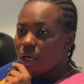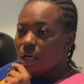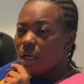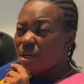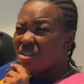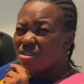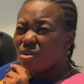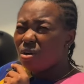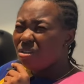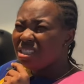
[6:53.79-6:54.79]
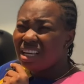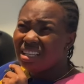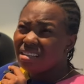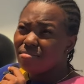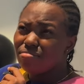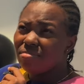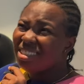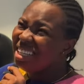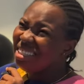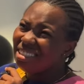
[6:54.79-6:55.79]
Uh, it's called Tele-
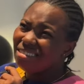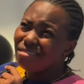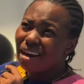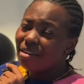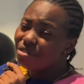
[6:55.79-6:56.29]
Telegraph